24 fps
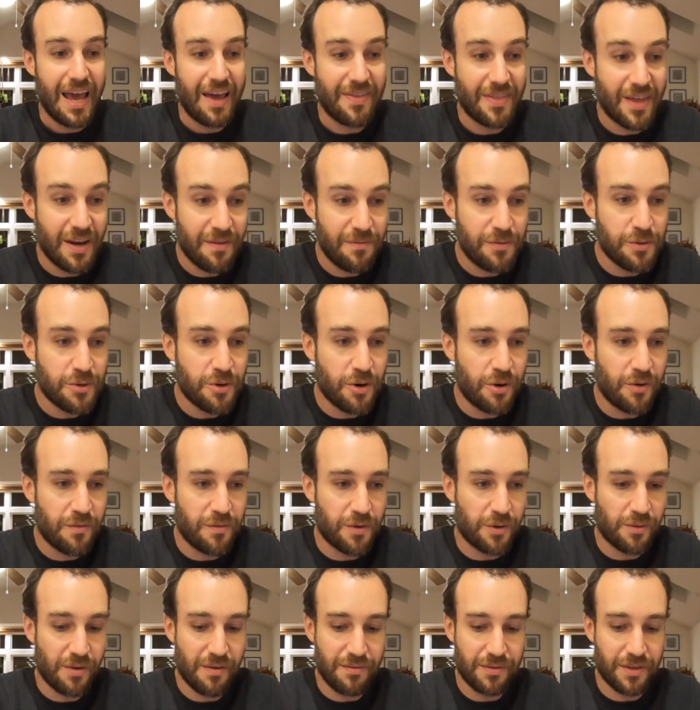And then if you go over
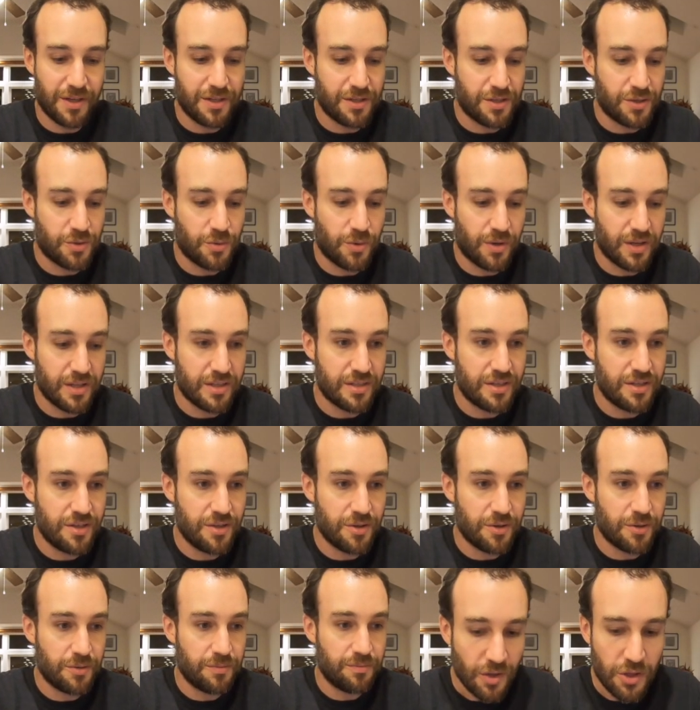to Revelation
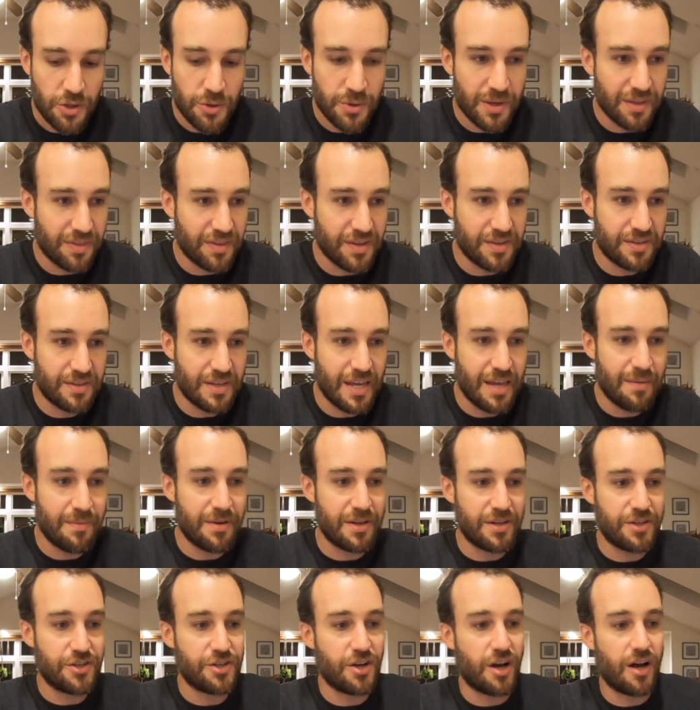22, you get this
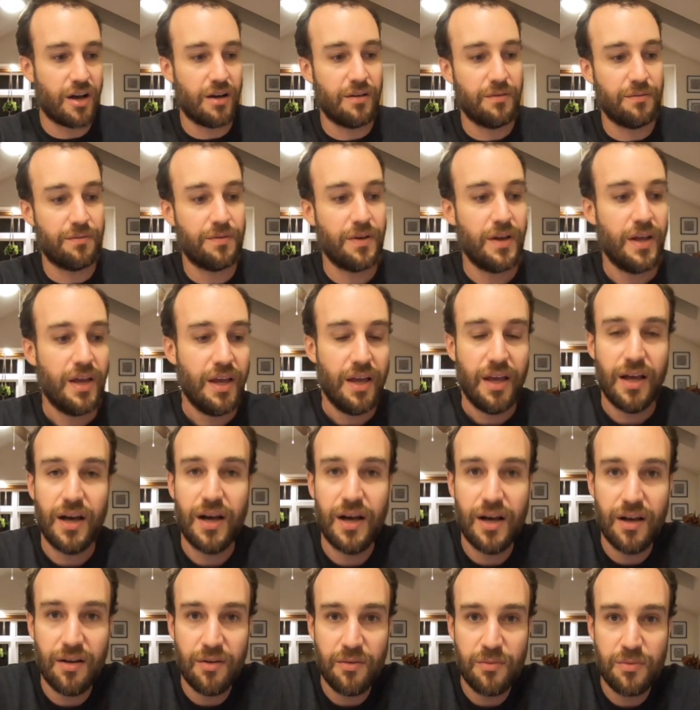image of
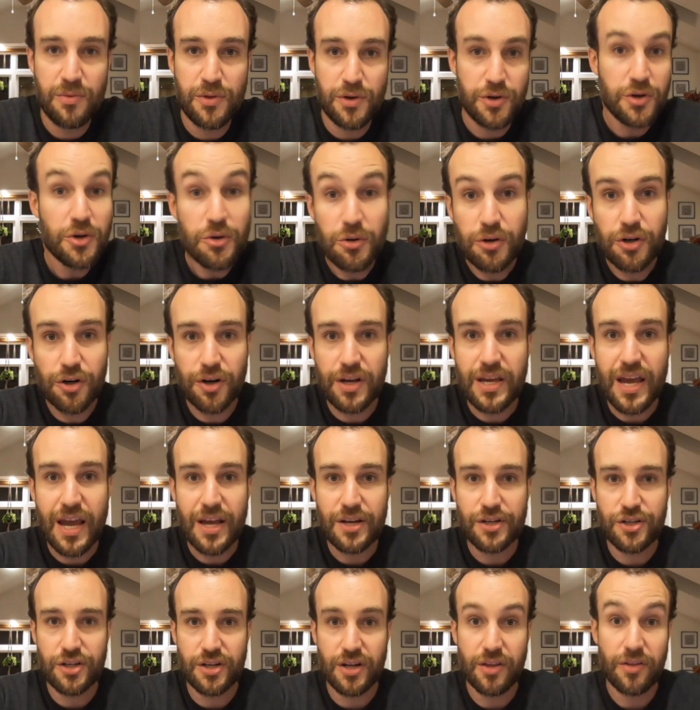the new
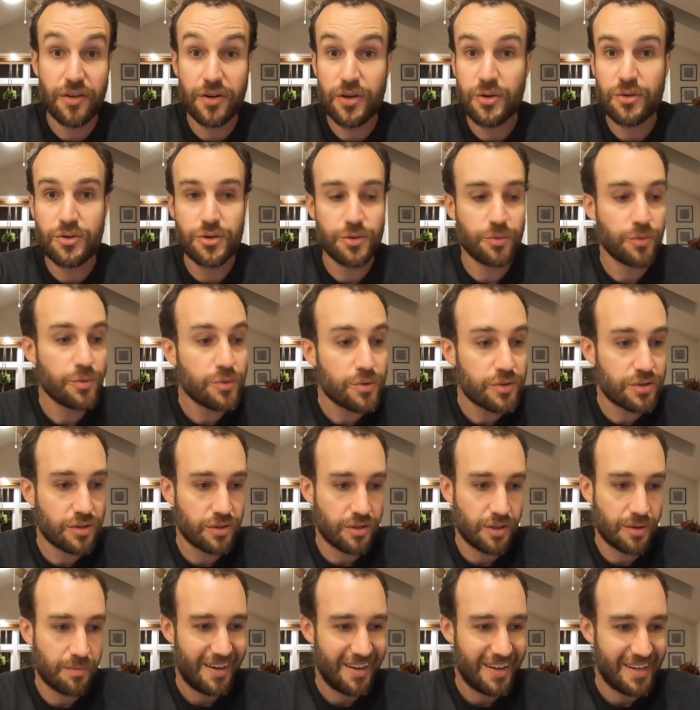creation and the new Jerusalem.